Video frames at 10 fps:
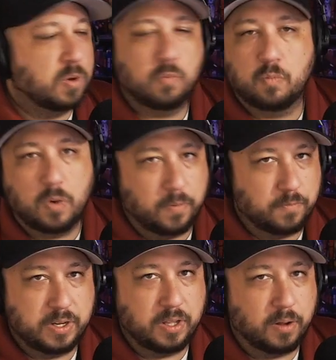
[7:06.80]
Won't
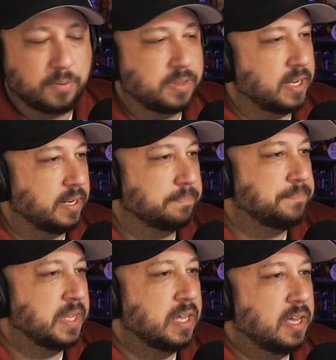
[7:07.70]
read the whole thing,
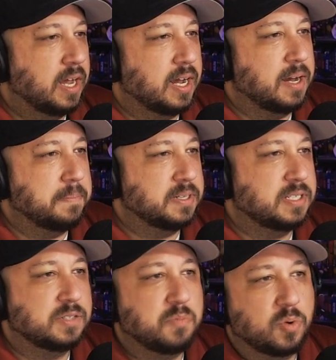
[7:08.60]
but it
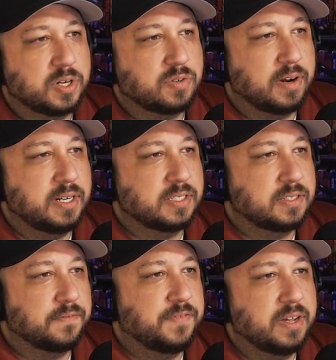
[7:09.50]
says mortgage rates
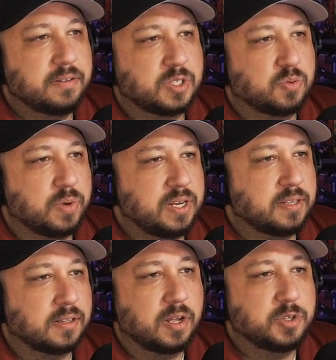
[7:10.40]
fell this week to
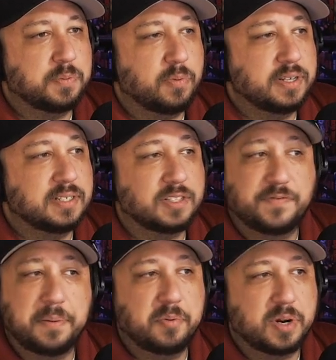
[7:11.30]
the lowest point since
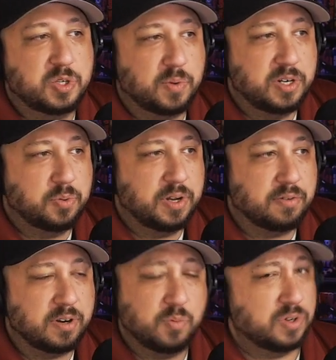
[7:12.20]
February
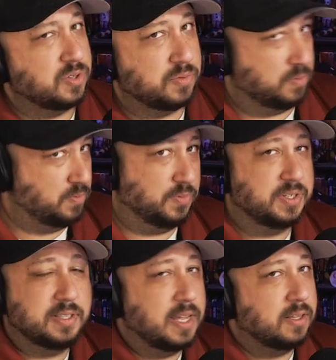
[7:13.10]
2023, which
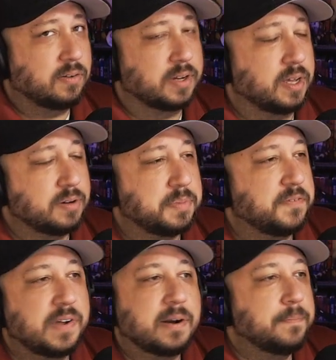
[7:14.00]
wasn't that long ago, to be
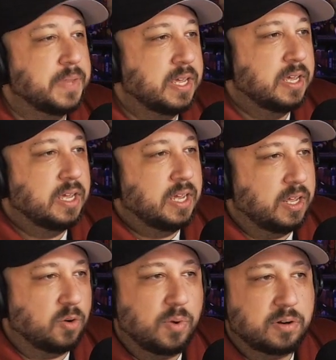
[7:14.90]
fair,
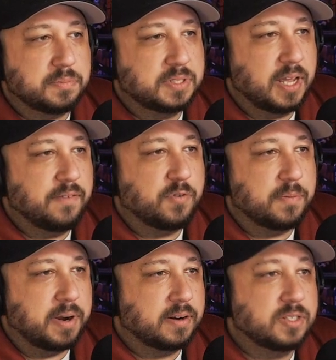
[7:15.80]
and a welcome sign for
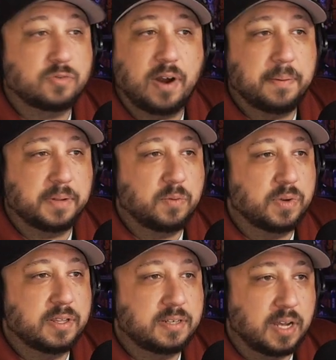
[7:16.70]
Americans grappling
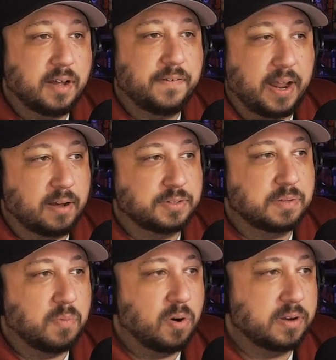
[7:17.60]
with a tough housing
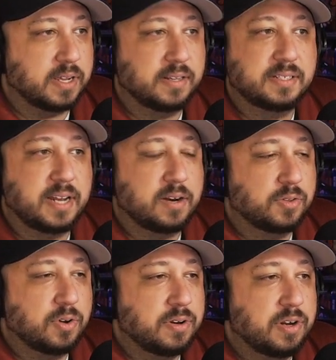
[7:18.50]
market. The standard
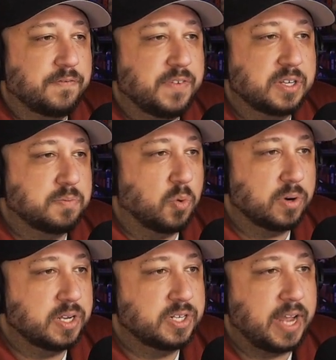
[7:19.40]
30-year fixed
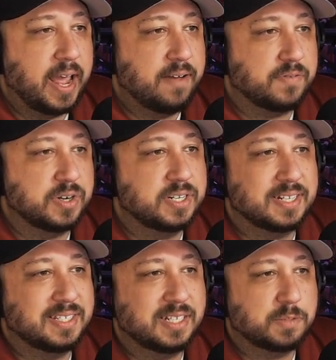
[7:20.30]
mortgage averaged
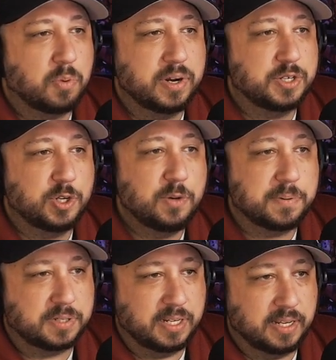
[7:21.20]

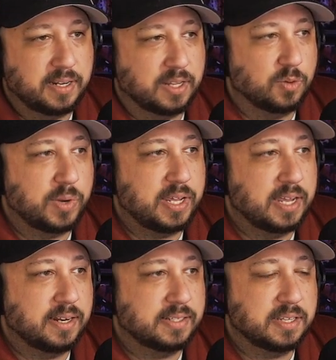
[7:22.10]
6.2% in the week
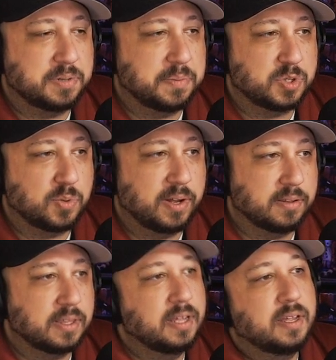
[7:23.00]
ending September
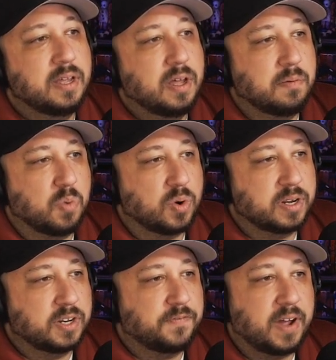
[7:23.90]
12th.
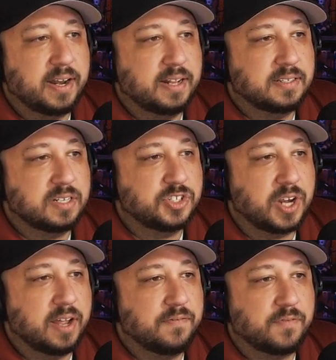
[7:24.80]
Mortgage financing
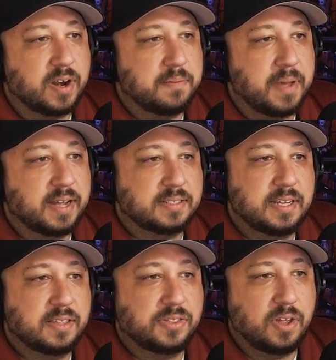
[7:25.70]
giant Freddie Mac
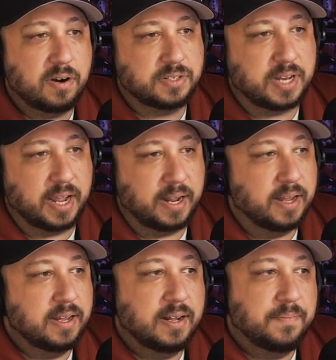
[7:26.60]
said Thursday.
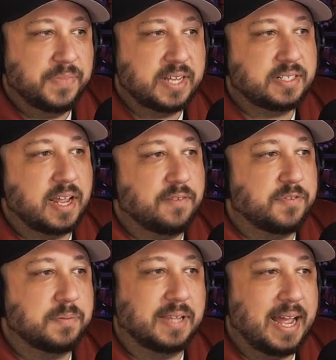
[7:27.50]
That's down
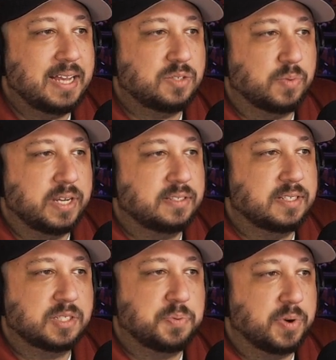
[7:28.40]
from last week's
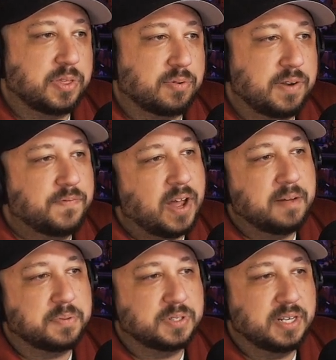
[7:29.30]

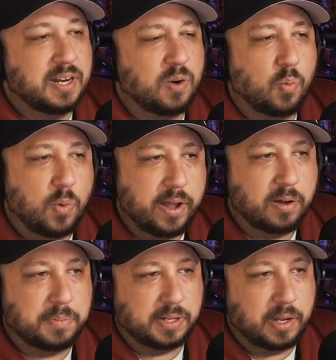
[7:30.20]
6.35% and well
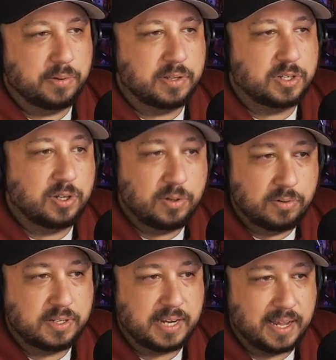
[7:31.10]
below the
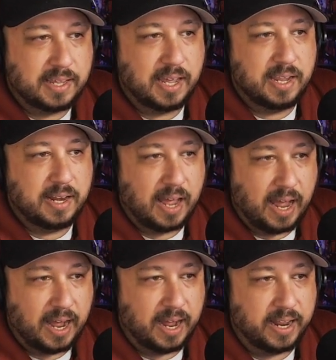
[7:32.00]
two-decade
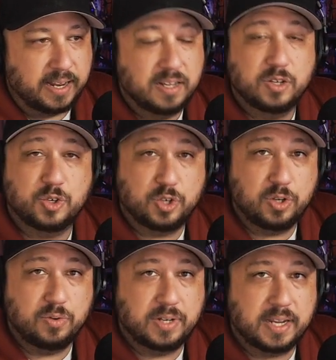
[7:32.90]
high
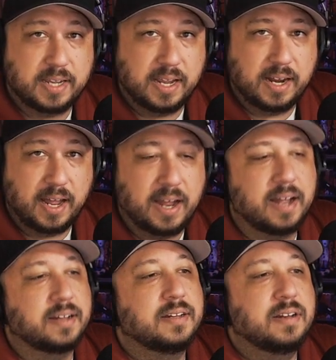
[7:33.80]

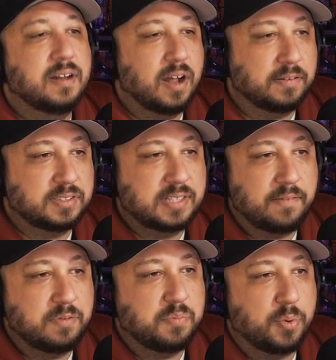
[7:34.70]
of
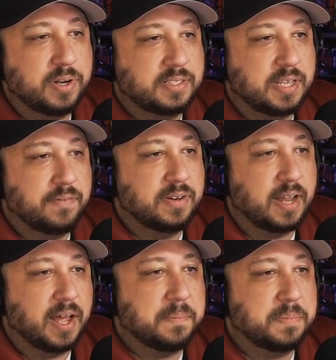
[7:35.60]

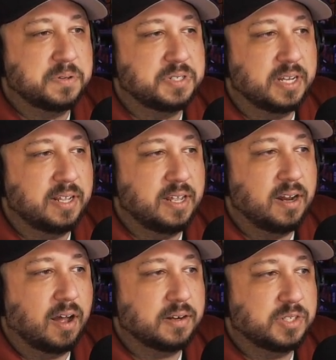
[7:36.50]
7.79% in
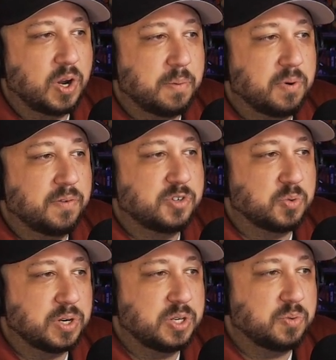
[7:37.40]
October of
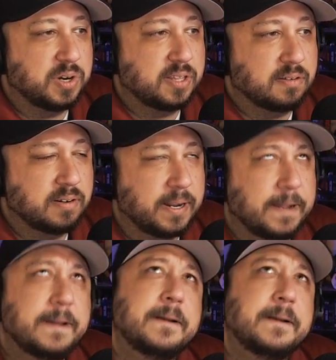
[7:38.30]
2023.